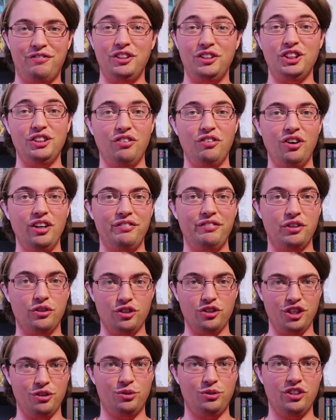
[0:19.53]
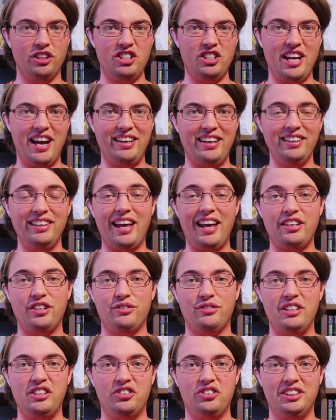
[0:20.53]
First of all, if you're new to the channel and
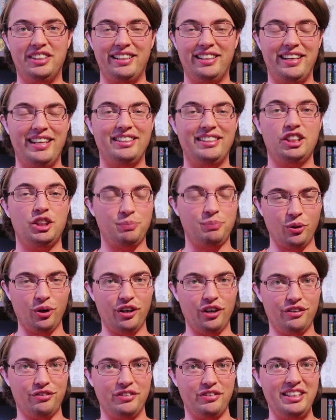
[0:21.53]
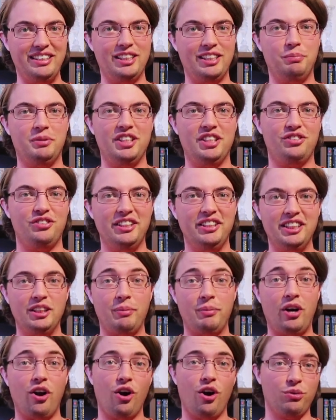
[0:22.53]
you're interested in spoiler-free tips and tricks
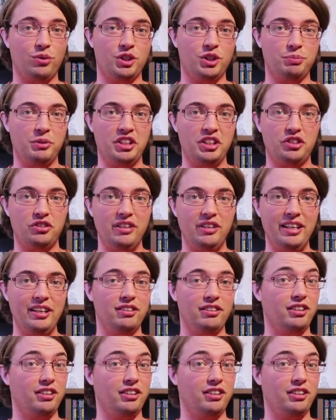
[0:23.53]
about Hogwarts Mystery,